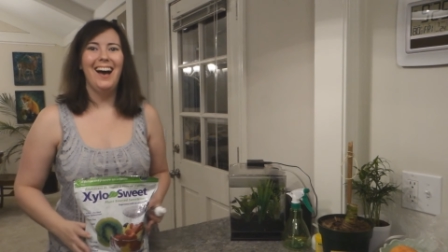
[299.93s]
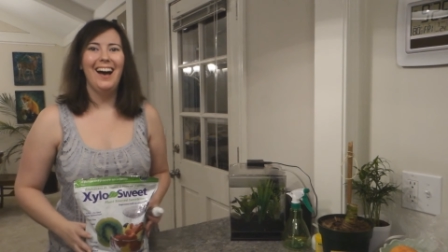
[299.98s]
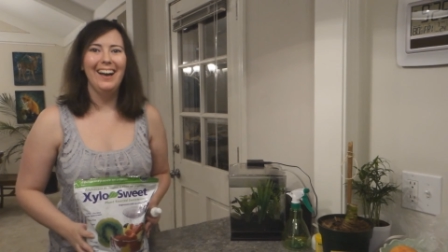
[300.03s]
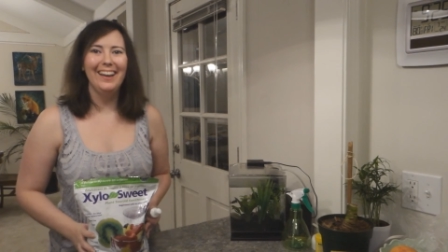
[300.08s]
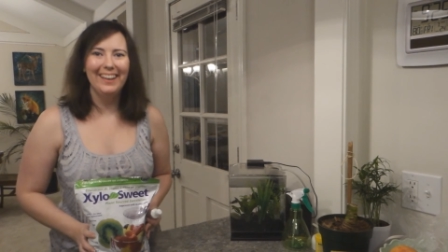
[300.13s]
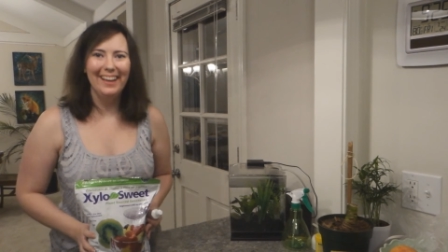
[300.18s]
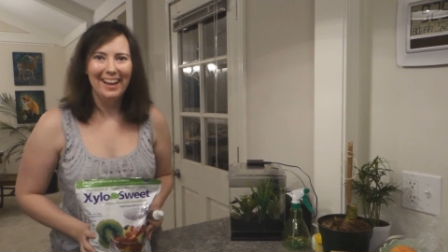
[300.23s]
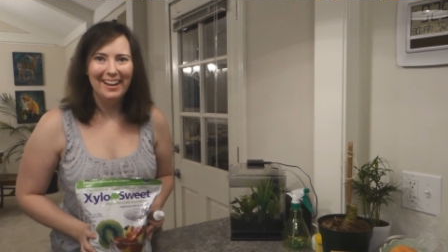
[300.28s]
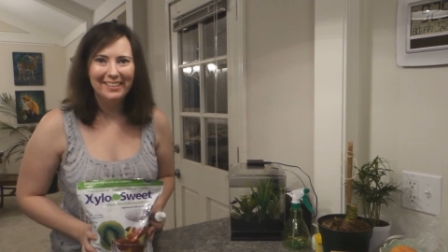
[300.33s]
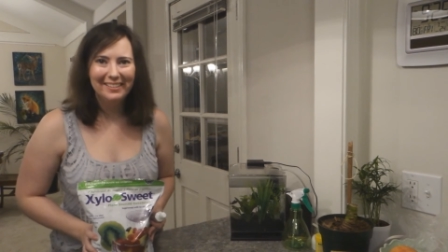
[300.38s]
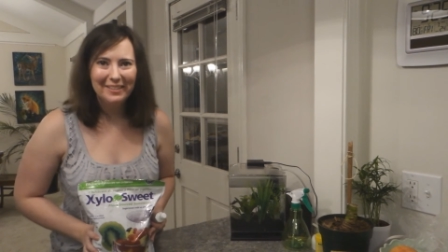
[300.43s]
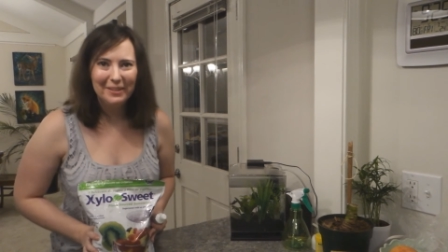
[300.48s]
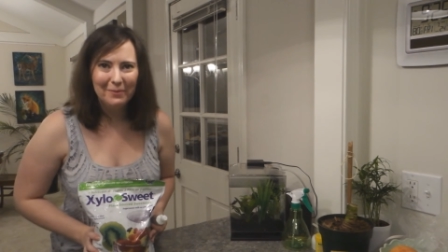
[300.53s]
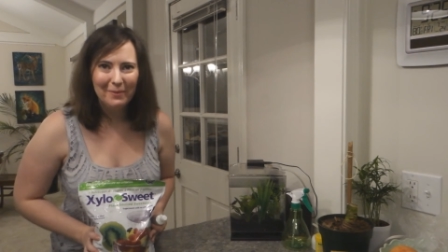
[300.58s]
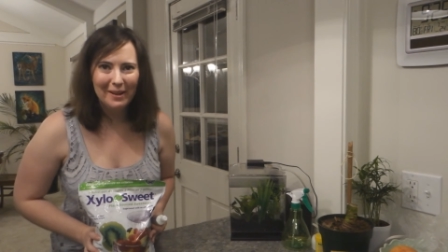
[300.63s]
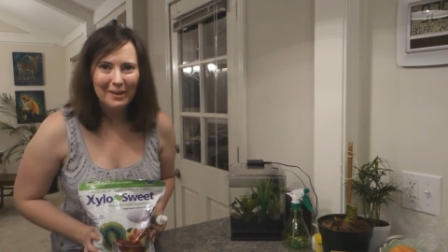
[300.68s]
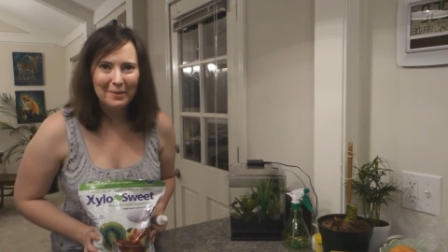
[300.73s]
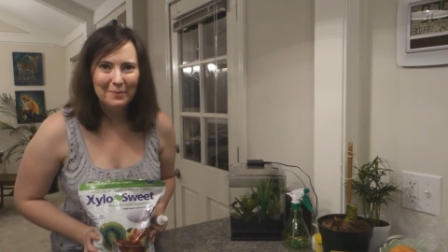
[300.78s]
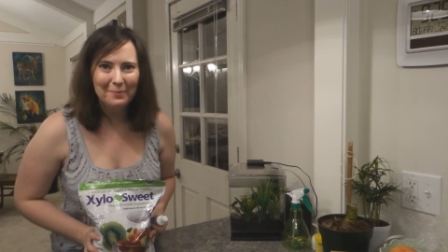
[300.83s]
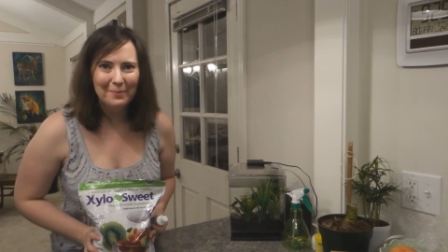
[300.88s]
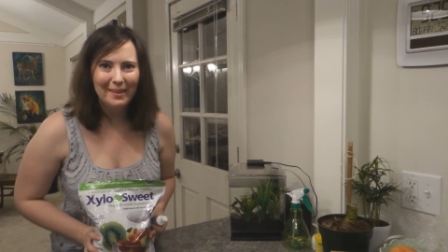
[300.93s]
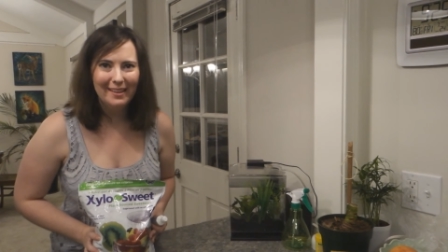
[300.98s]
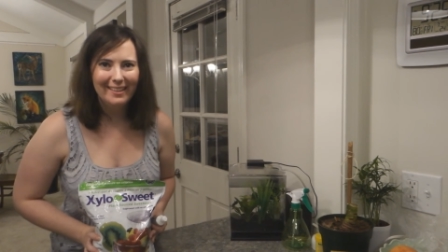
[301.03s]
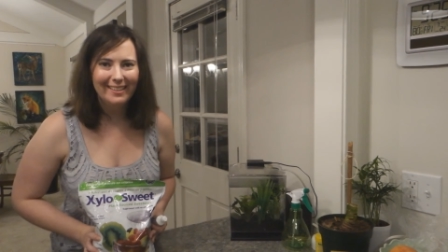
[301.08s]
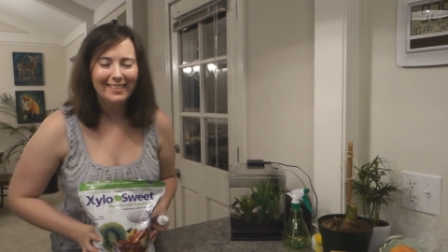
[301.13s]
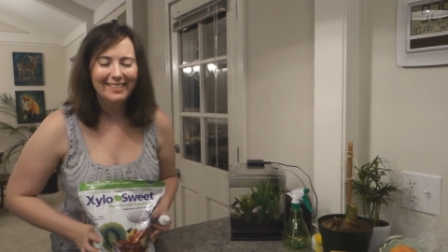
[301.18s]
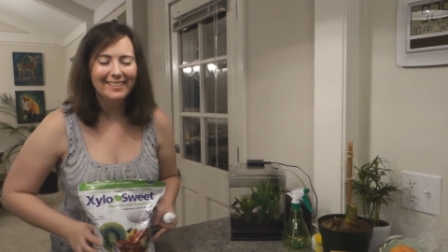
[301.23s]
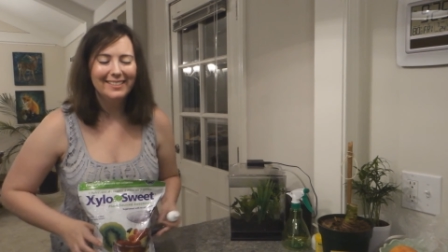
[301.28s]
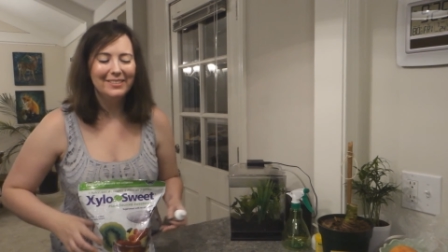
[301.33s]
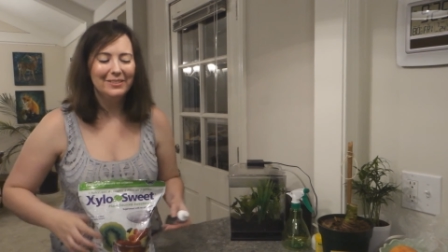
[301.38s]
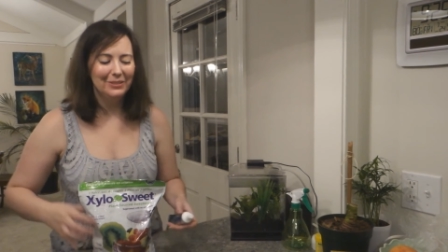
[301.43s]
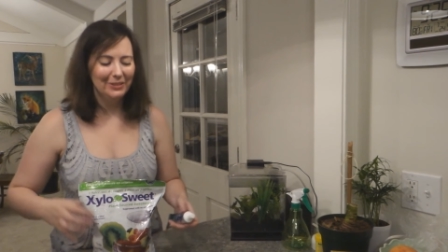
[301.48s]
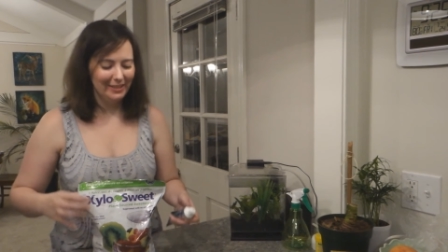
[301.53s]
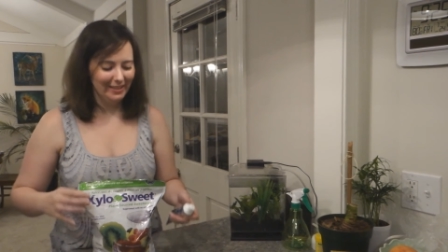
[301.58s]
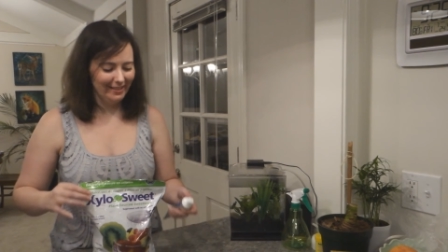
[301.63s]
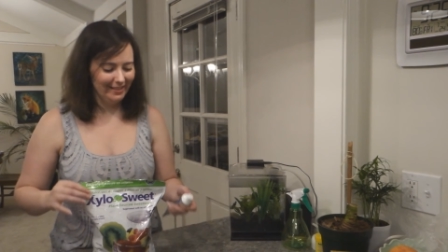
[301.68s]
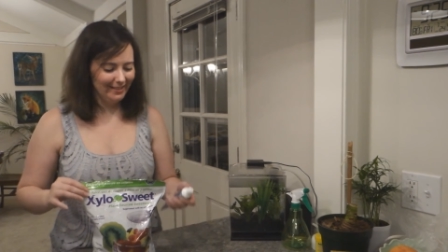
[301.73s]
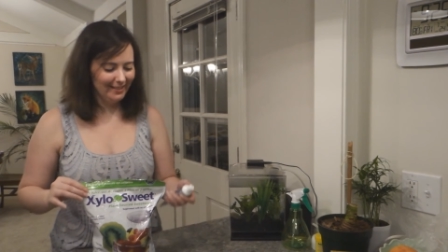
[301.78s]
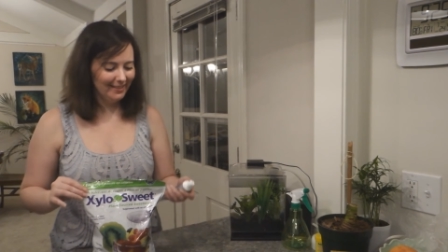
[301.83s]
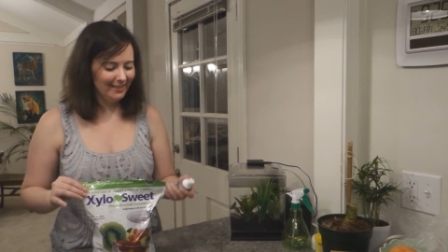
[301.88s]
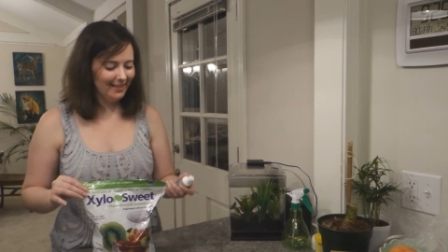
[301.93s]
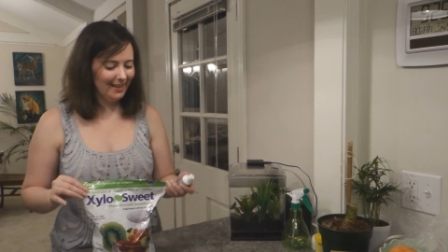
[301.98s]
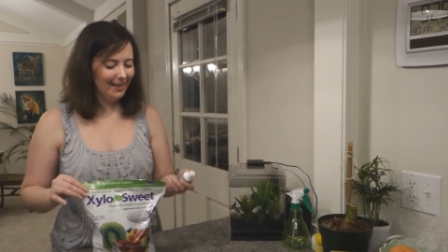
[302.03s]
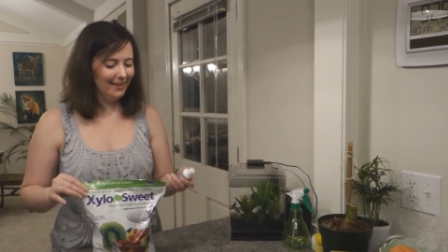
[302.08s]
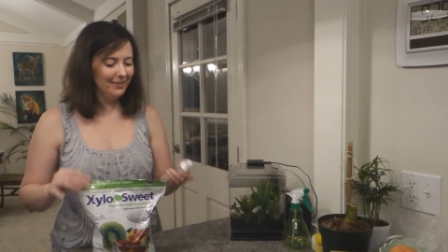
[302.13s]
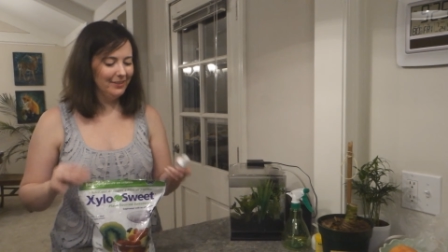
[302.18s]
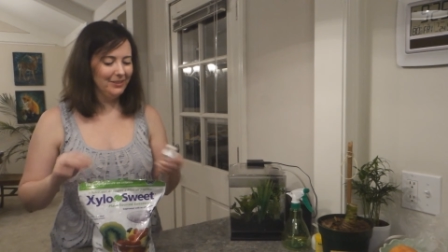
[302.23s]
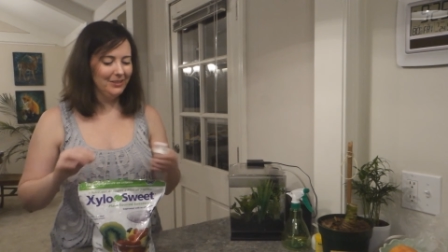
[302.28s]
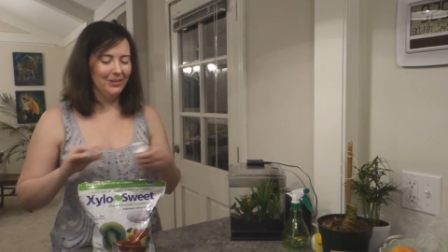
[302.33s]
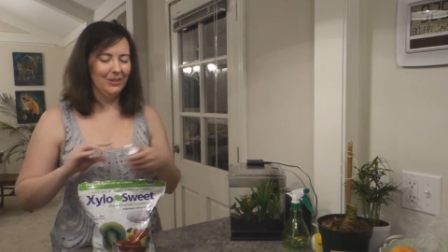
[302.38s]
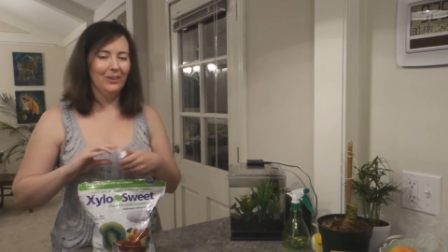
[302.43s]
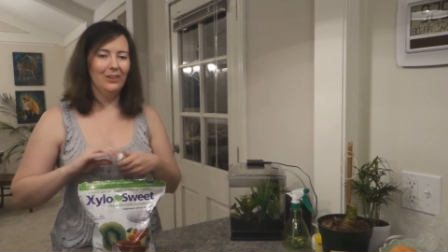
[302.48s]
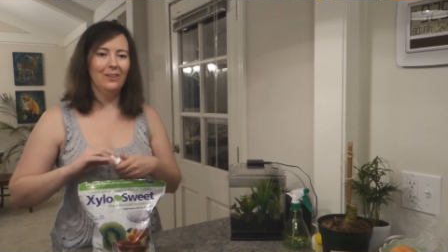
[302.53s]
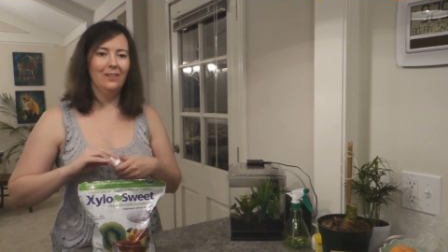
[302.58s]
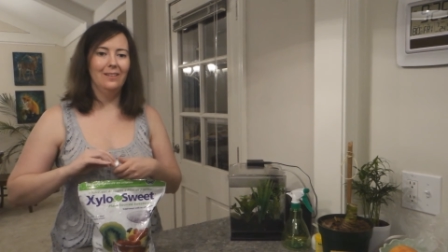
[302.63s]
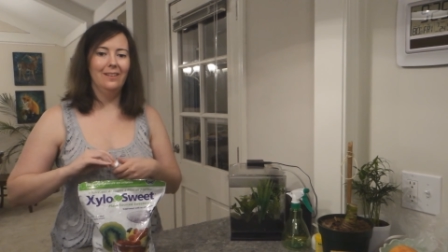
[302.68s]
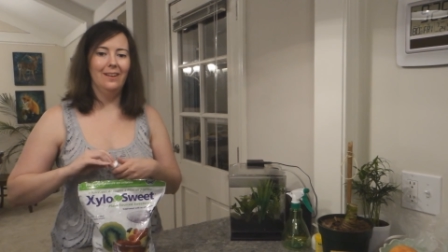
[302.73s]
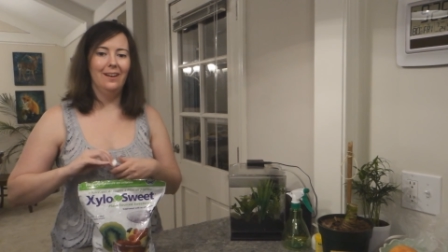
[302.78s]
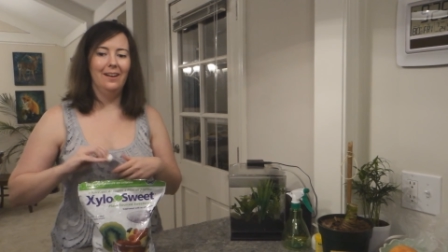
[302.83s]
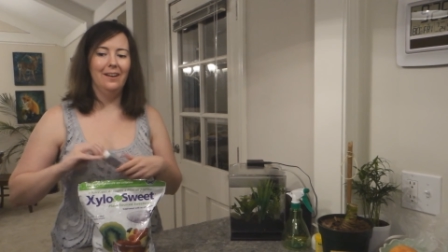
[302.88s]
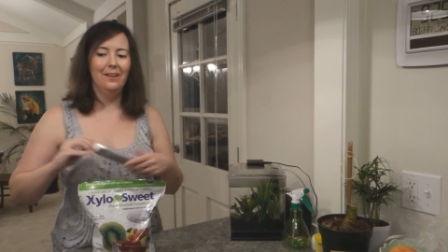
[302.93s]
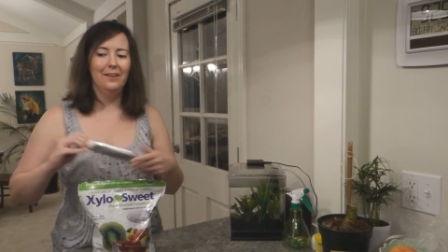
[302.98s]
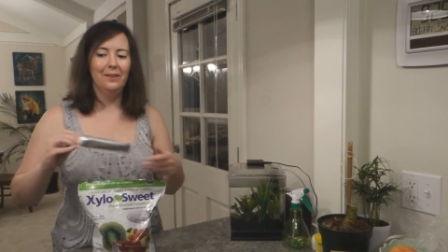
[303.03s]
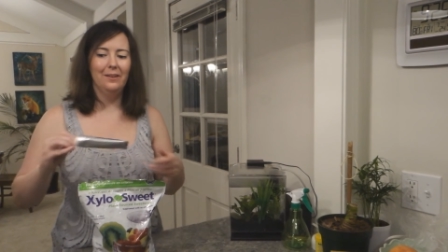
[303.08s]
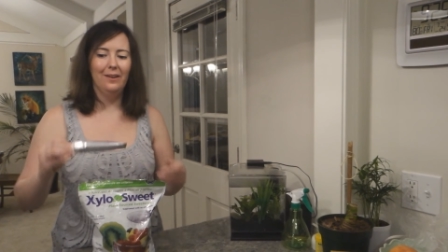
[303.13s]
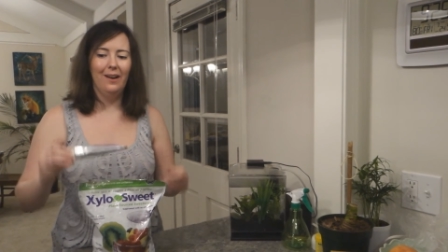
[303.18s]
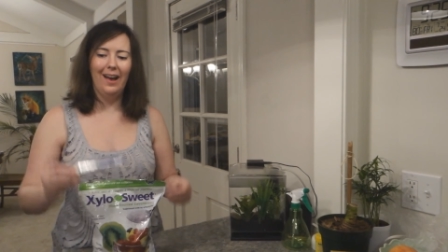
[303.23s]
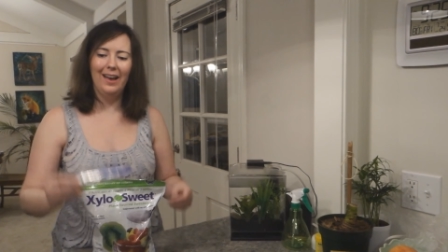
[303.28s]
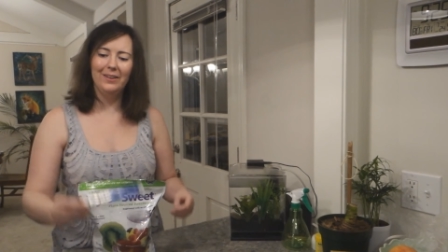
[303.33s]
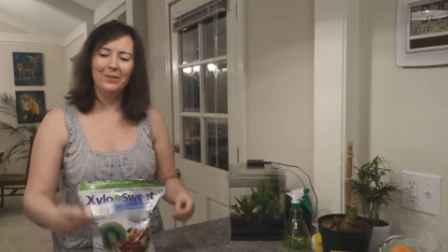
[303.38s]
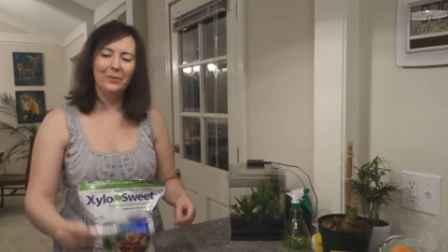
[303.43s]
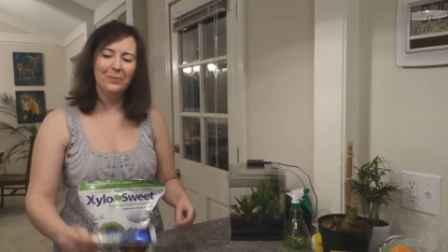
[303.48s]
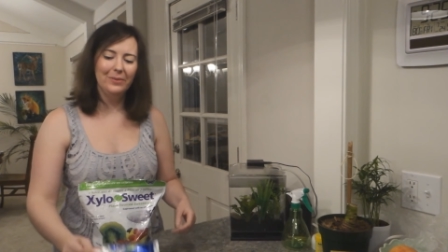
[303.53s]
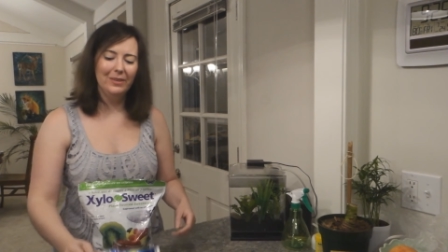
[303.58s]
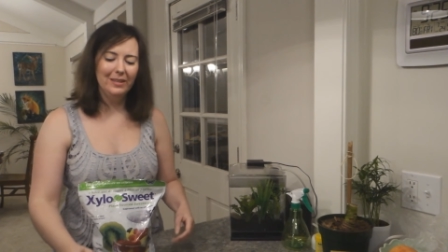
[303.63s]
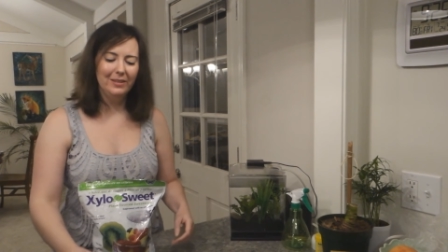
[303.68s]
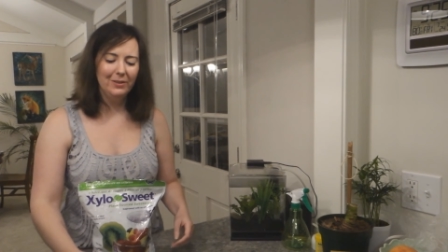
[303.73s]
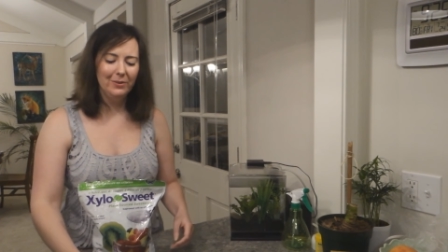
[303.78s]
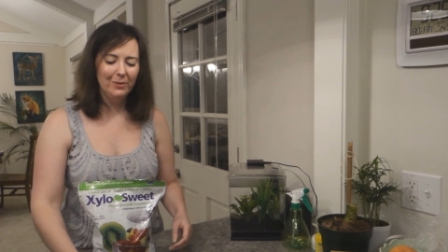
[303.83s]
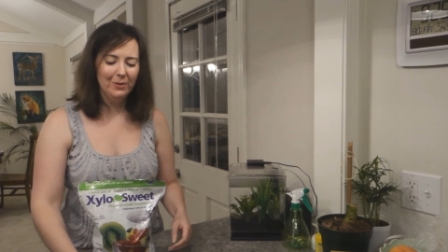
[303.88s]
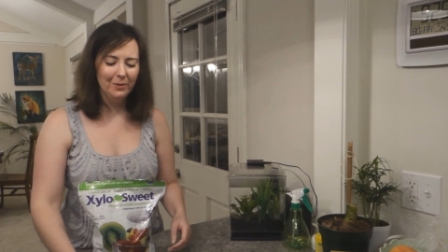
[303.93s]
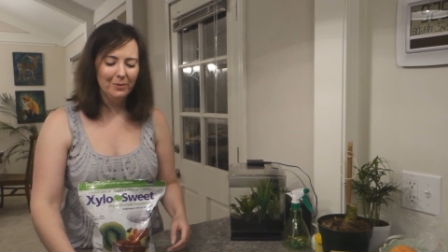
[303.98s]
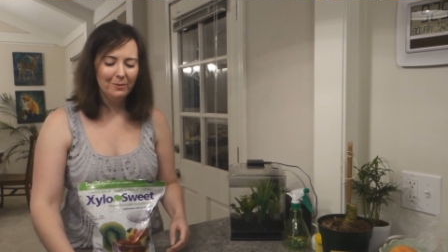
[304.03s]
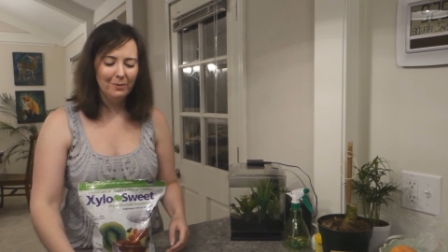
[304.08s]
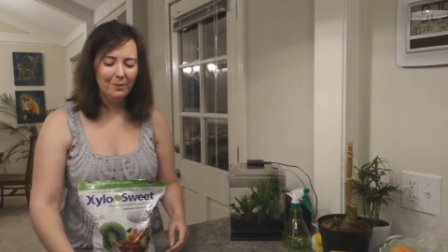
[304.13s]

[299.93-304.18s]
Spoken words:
I highly recommend looking into xylitol. I don't think you could